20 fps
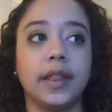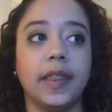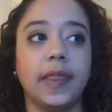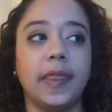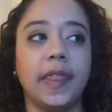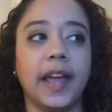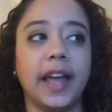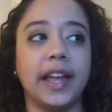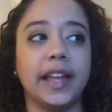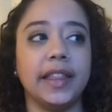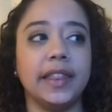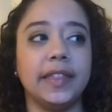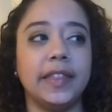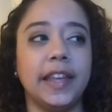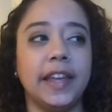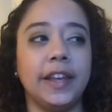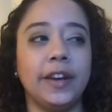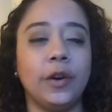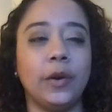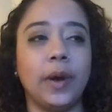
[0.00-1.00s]
that
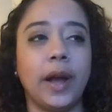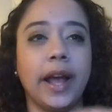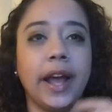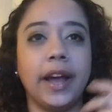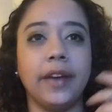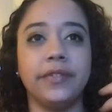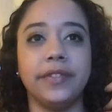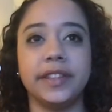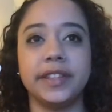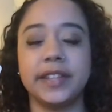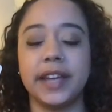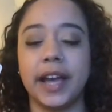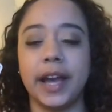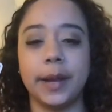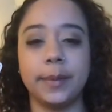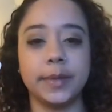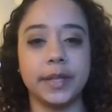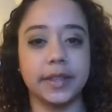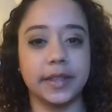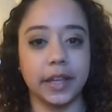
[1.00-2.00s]
they don't have the
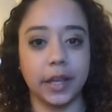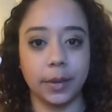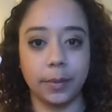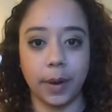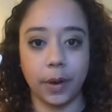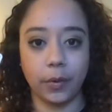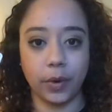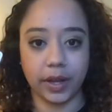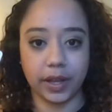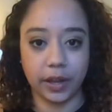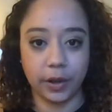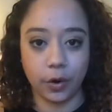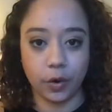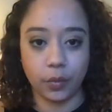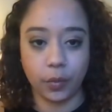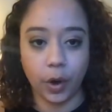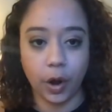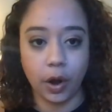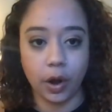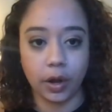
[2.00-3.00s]
time to think about what can go
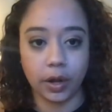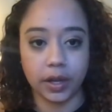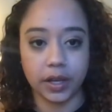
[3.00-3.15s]
wrong.